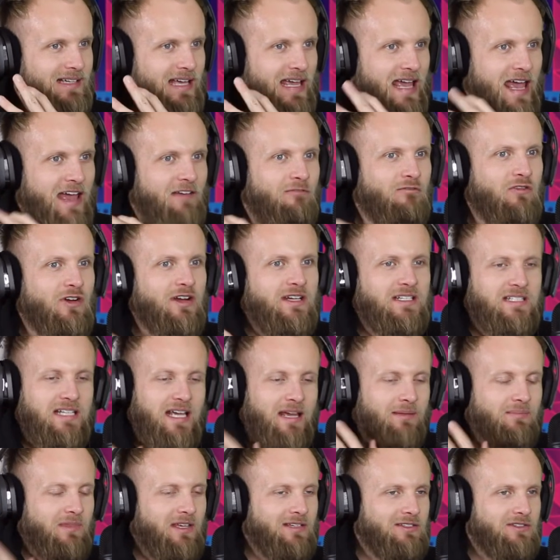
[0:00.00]
every
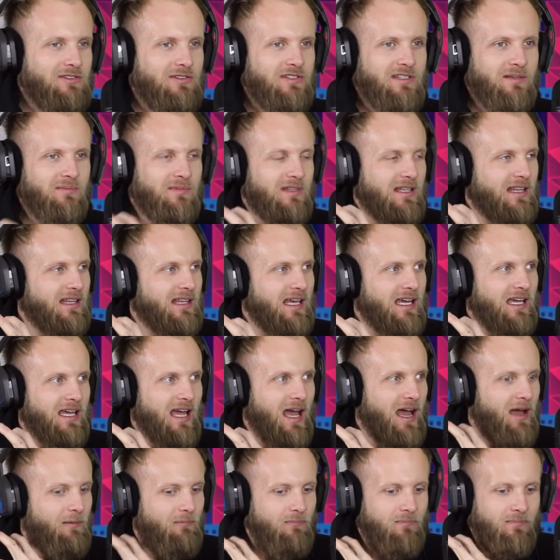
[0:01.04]
time they do something, like
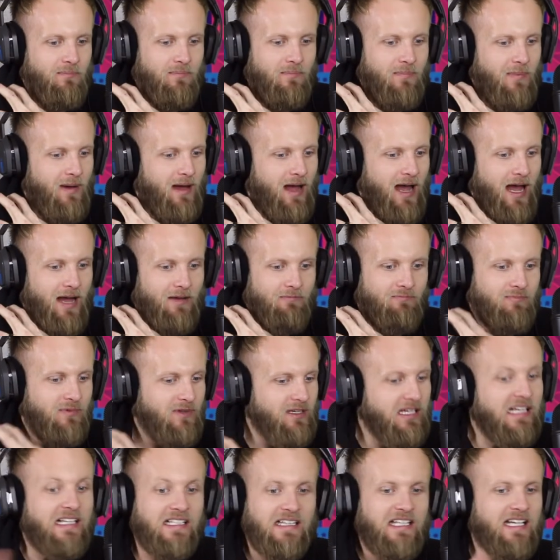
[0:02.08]
I've
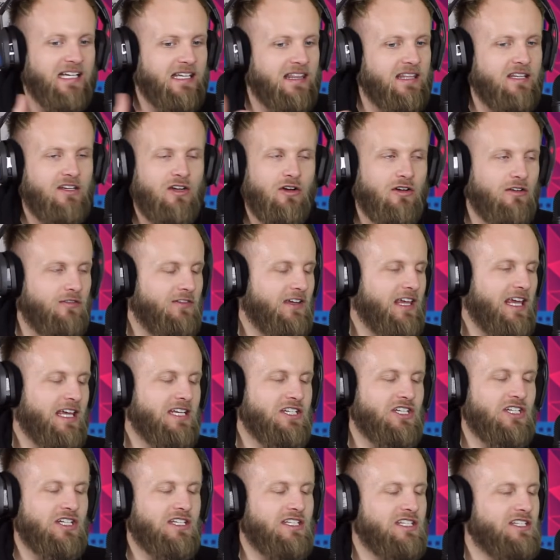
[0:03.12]
clicked the
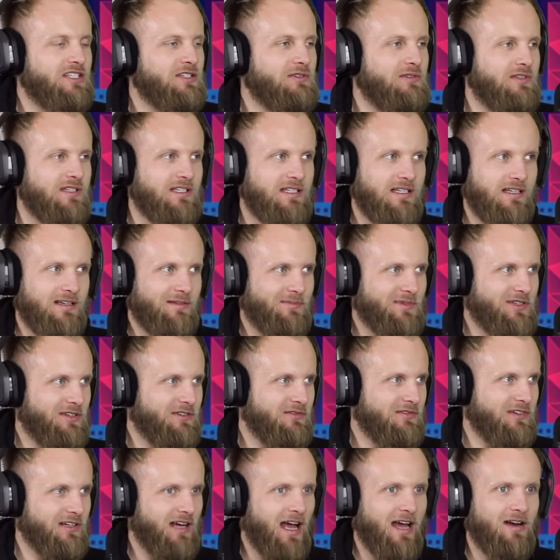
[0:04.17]
notification as soon as it comes over.
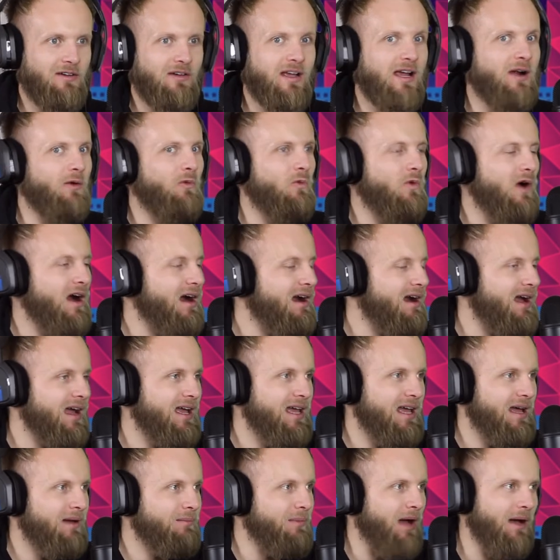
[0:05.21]
Yes. I don't care where I
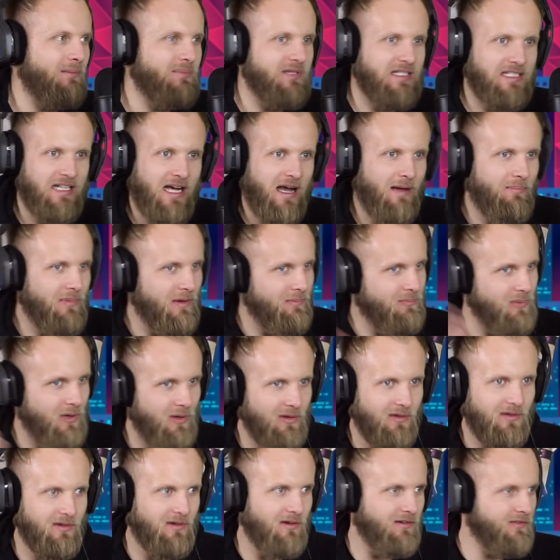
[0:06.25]
am. I'm stopped. I'm
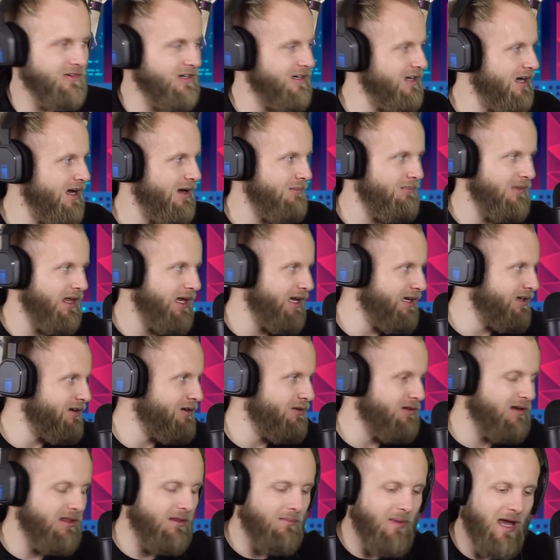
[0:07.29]
pulling over. I'm like
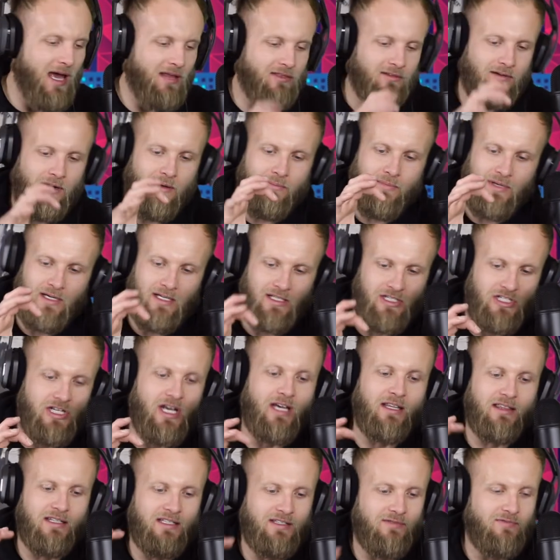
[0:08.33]
going to the bathroom. I'm gonna
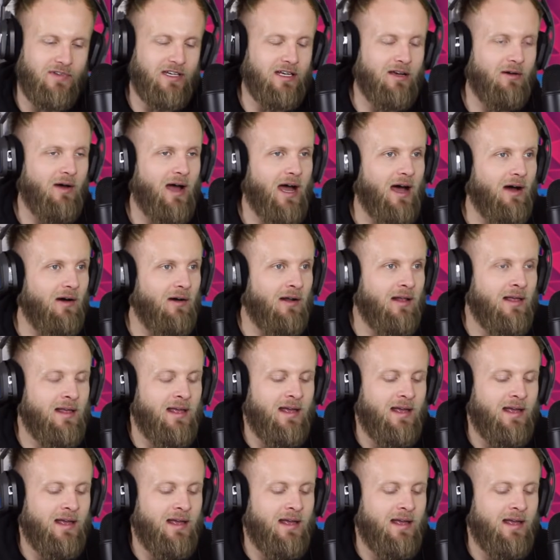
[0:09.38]
check this video out.